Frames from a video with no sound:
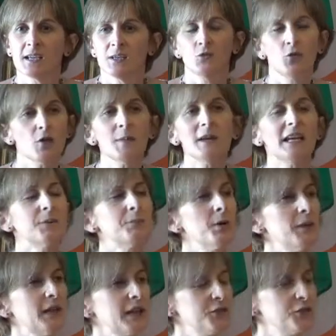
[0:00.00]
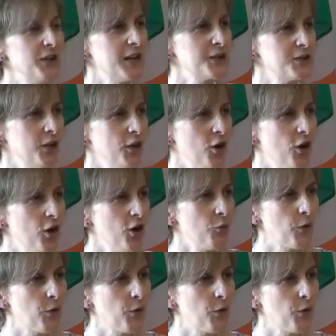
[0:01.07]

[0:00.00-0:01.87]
normally at public international law,